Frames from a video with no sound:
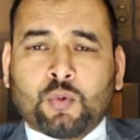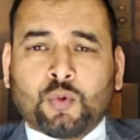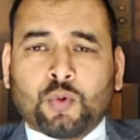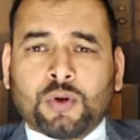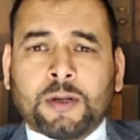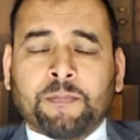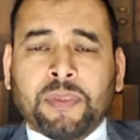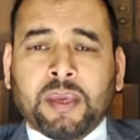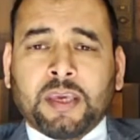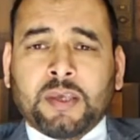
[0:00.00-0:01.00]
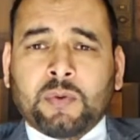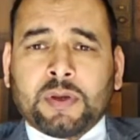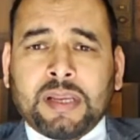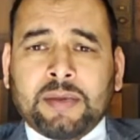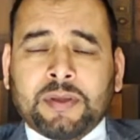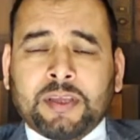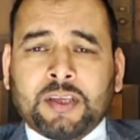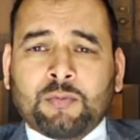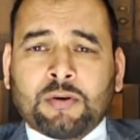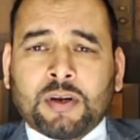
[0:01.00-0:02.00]
Or you claim a
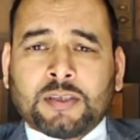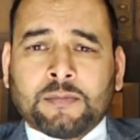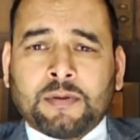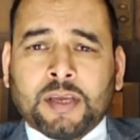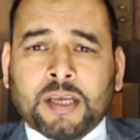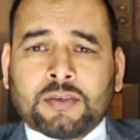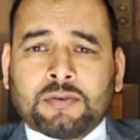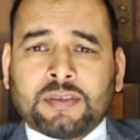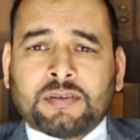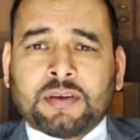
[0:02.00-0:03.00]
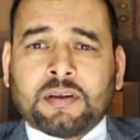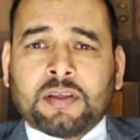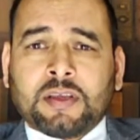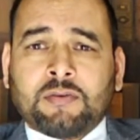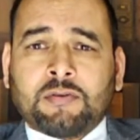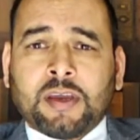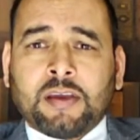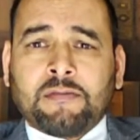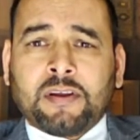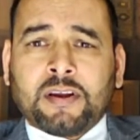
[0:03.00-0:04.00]
human rights application inside the
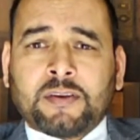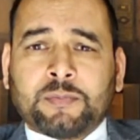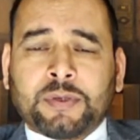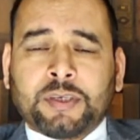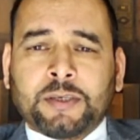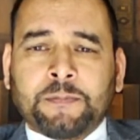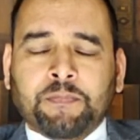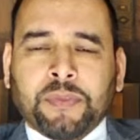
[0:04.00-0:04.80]
UK FLRFP